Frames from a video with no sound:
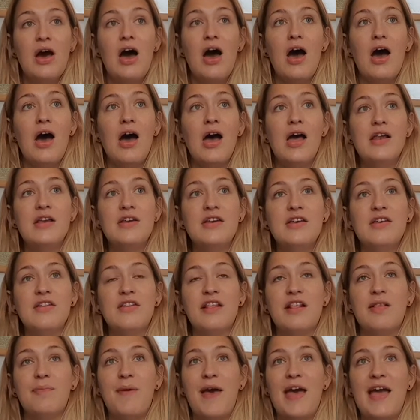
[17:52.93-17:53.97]
And
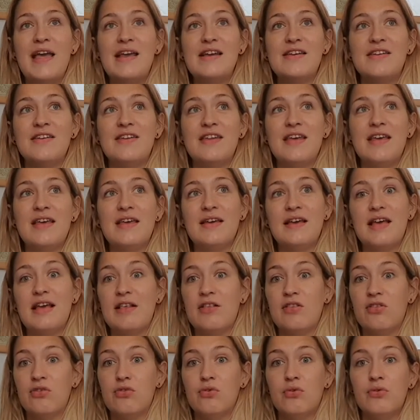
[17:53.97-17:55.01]
this painting
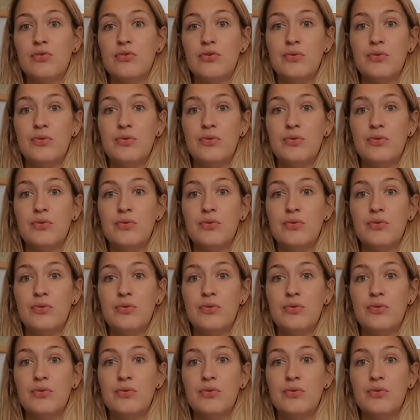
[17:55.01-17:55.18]
is thought